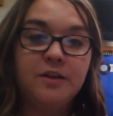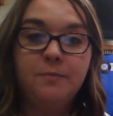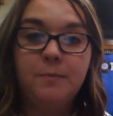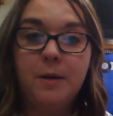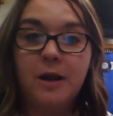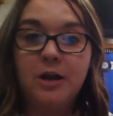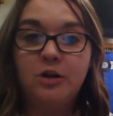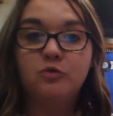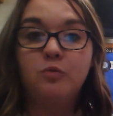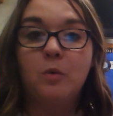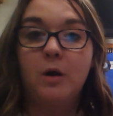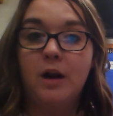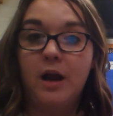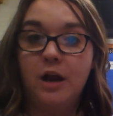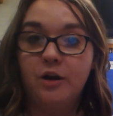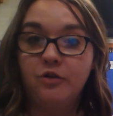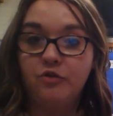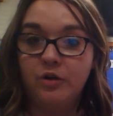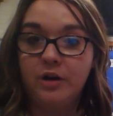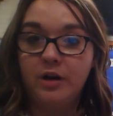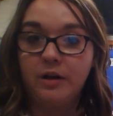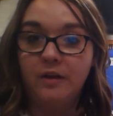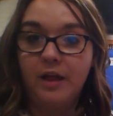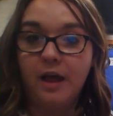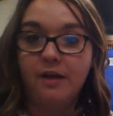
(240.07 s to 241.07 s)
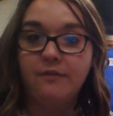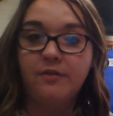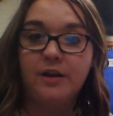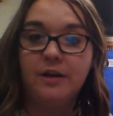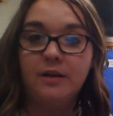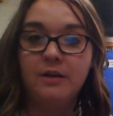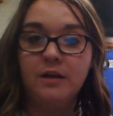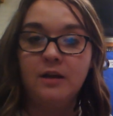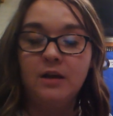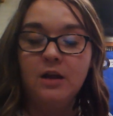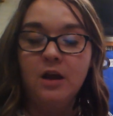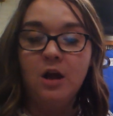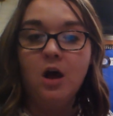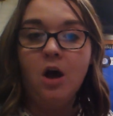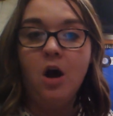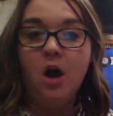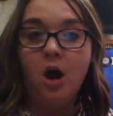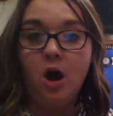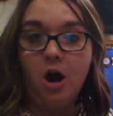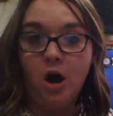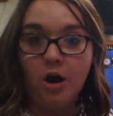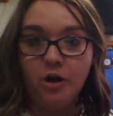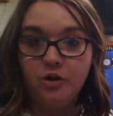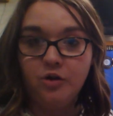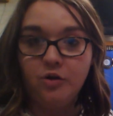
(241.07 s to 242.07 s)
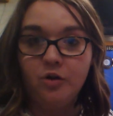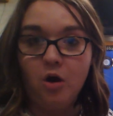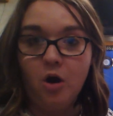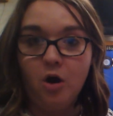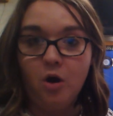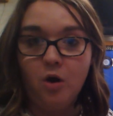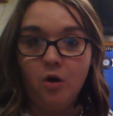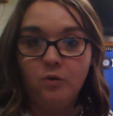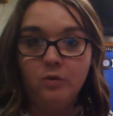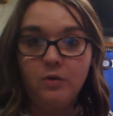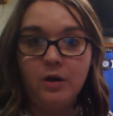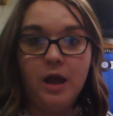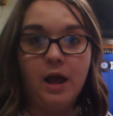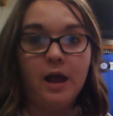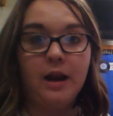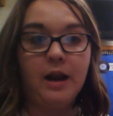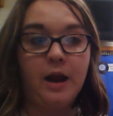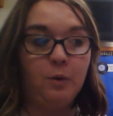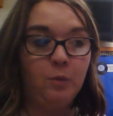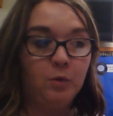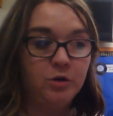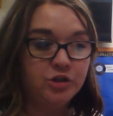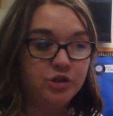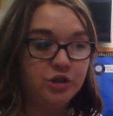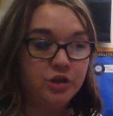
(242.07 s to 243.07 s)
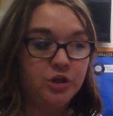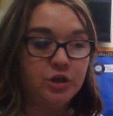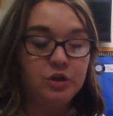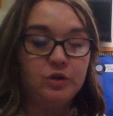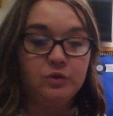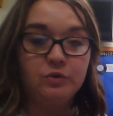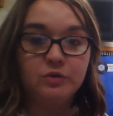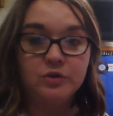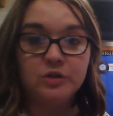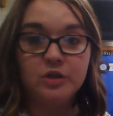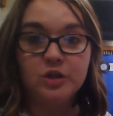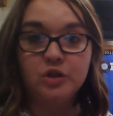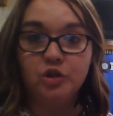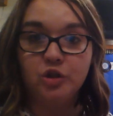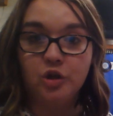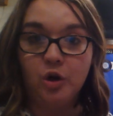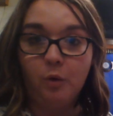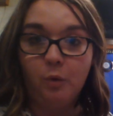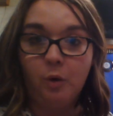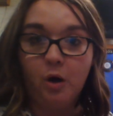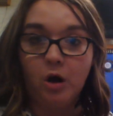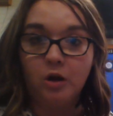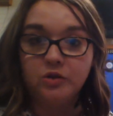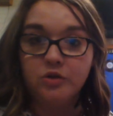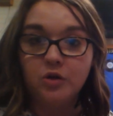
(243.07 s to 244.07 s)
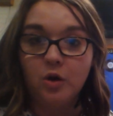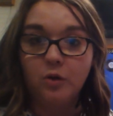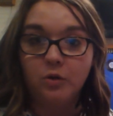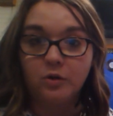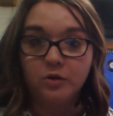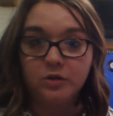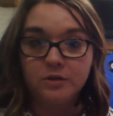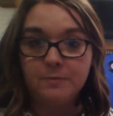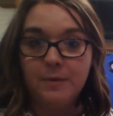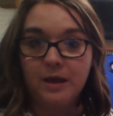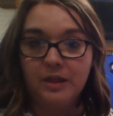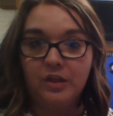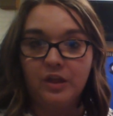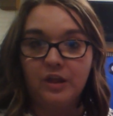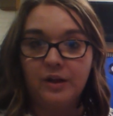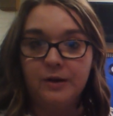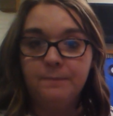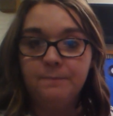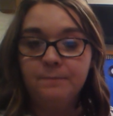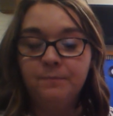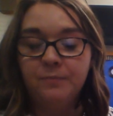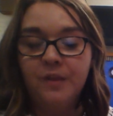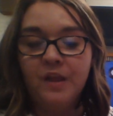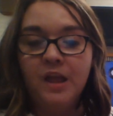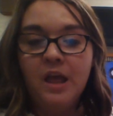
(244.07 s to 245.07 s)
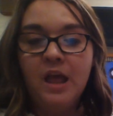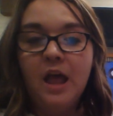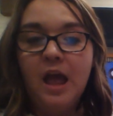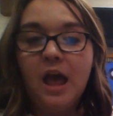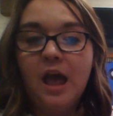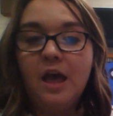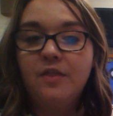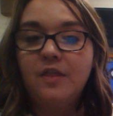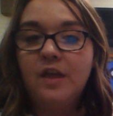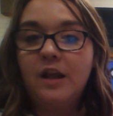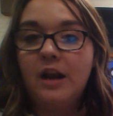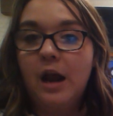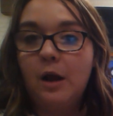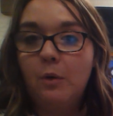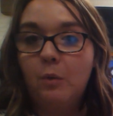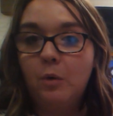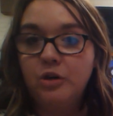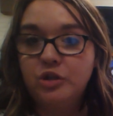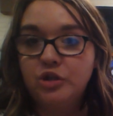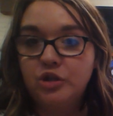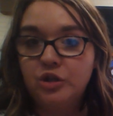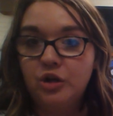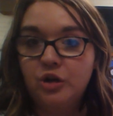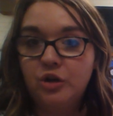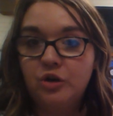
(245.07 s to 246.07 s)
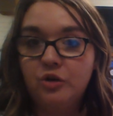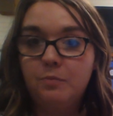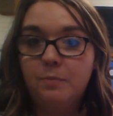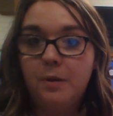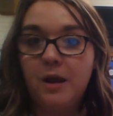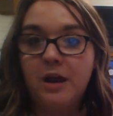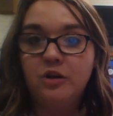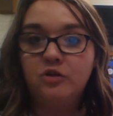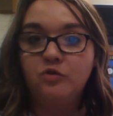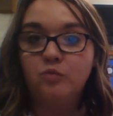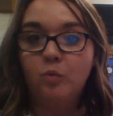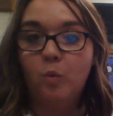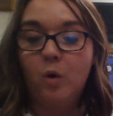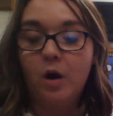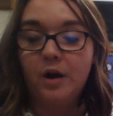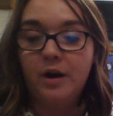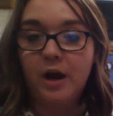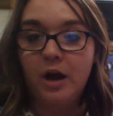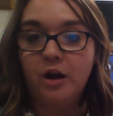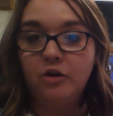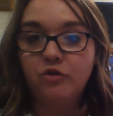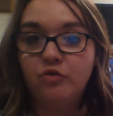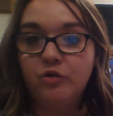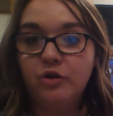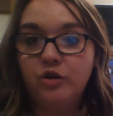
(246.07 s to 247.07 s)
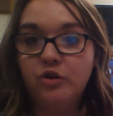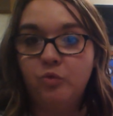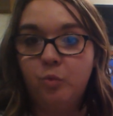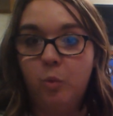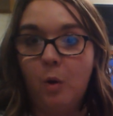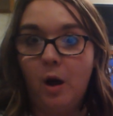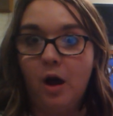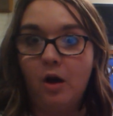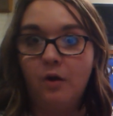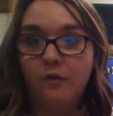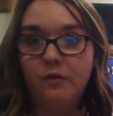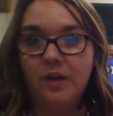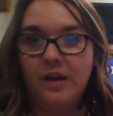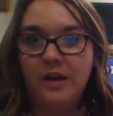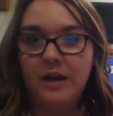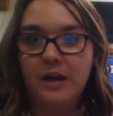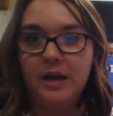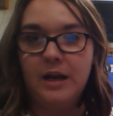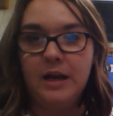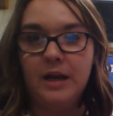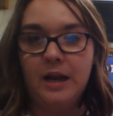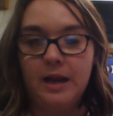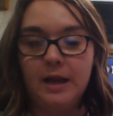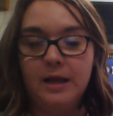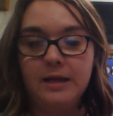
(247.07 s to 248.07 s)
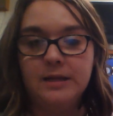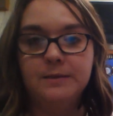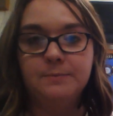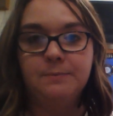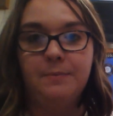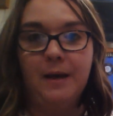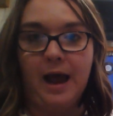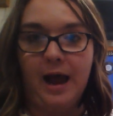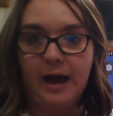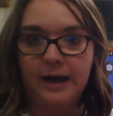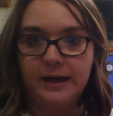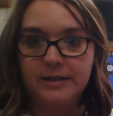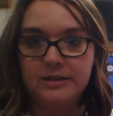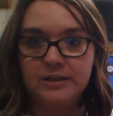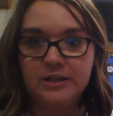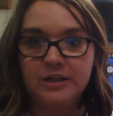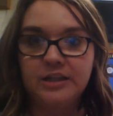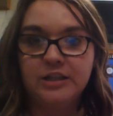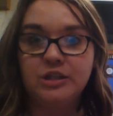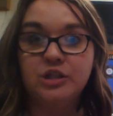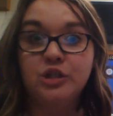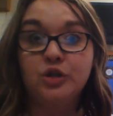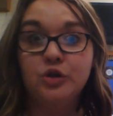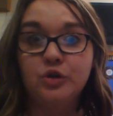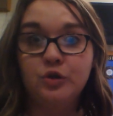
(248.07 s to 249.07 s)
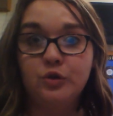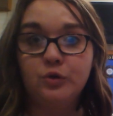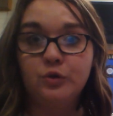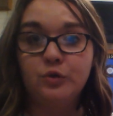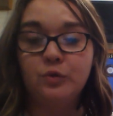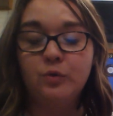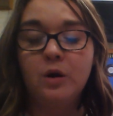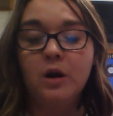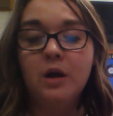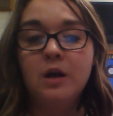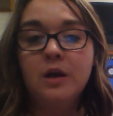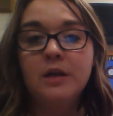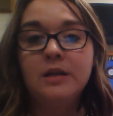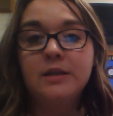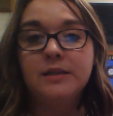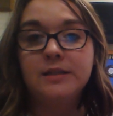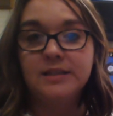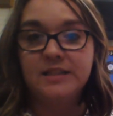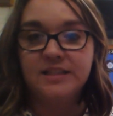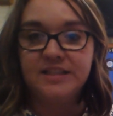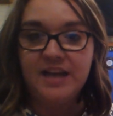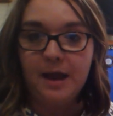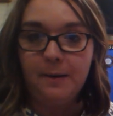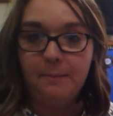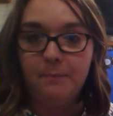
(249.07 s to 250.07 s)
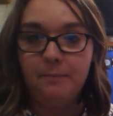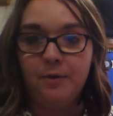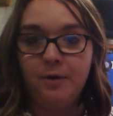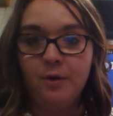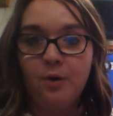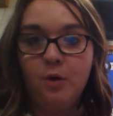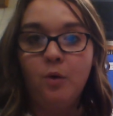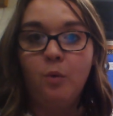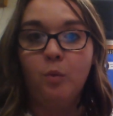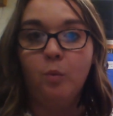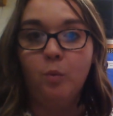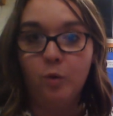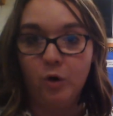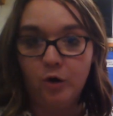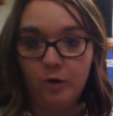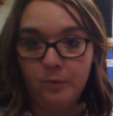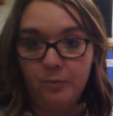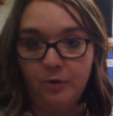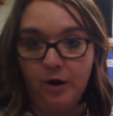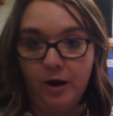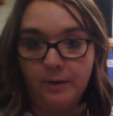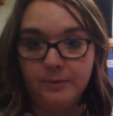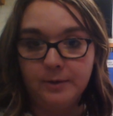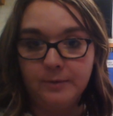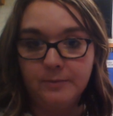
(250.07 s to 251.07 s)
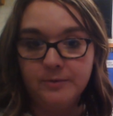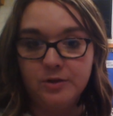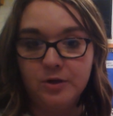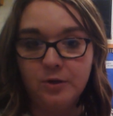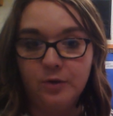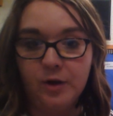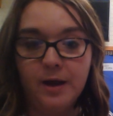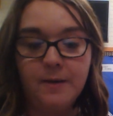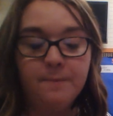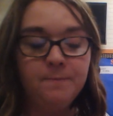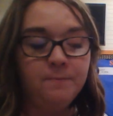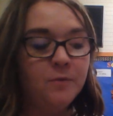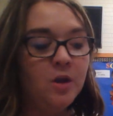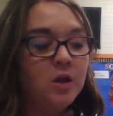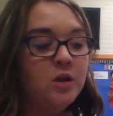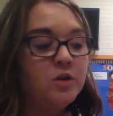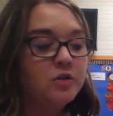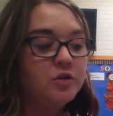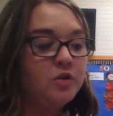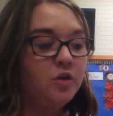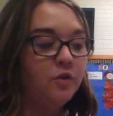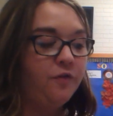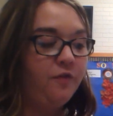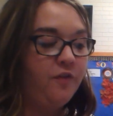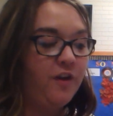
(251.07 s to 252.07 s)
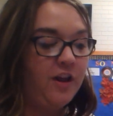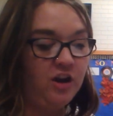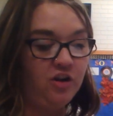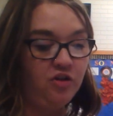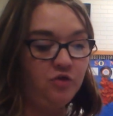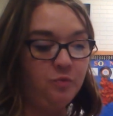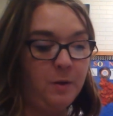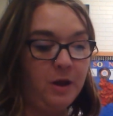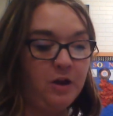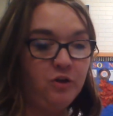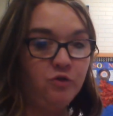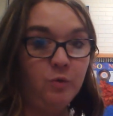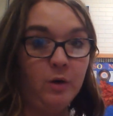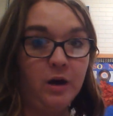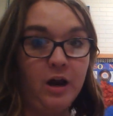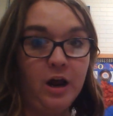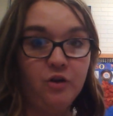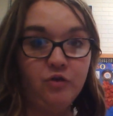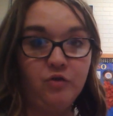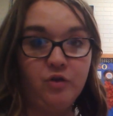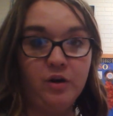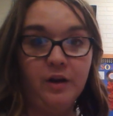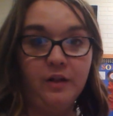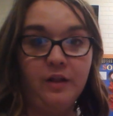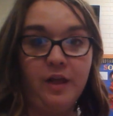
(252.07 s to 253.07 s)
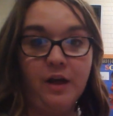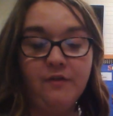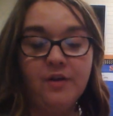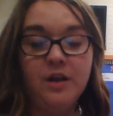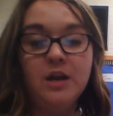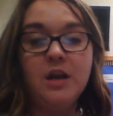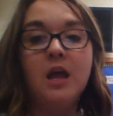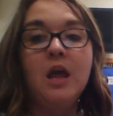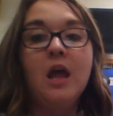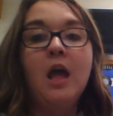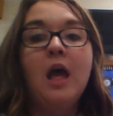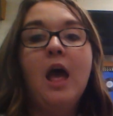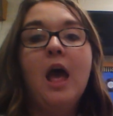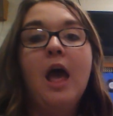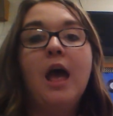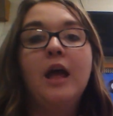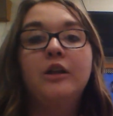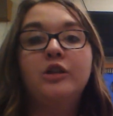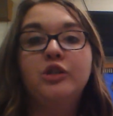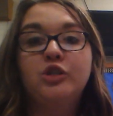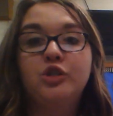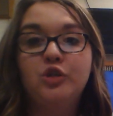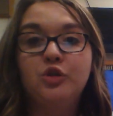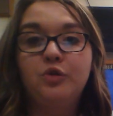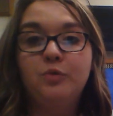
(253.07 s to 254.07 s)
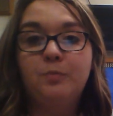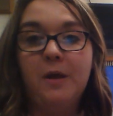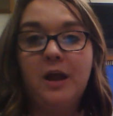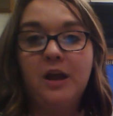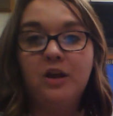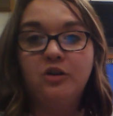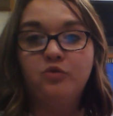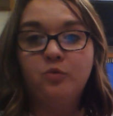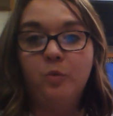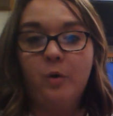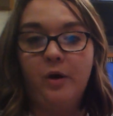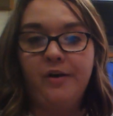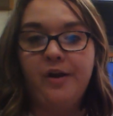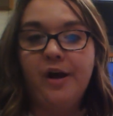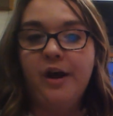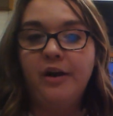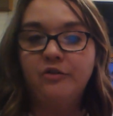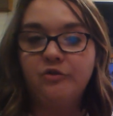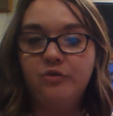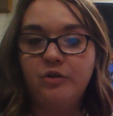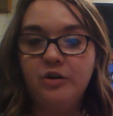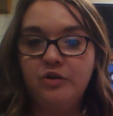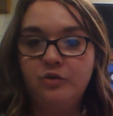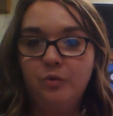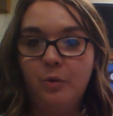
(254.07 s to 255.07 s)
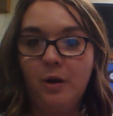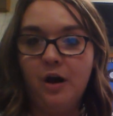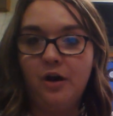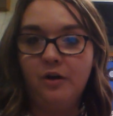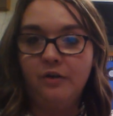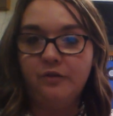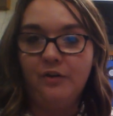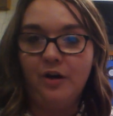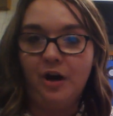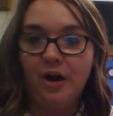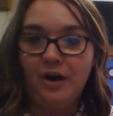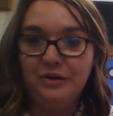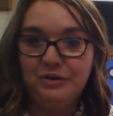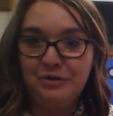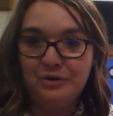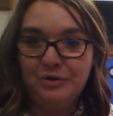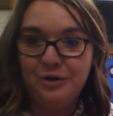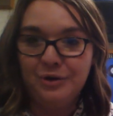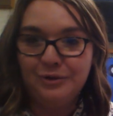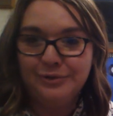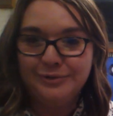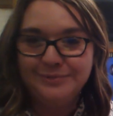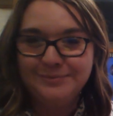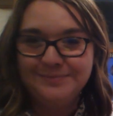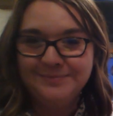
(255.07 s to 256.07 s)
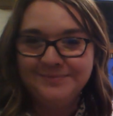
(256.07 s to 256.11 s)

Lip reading: page 111 on your own, and I want you to use the show all totals method. And then I want you to do page 112, and it is back to 2-step word problems, okay? So finish page 111 and do page 112 on your own.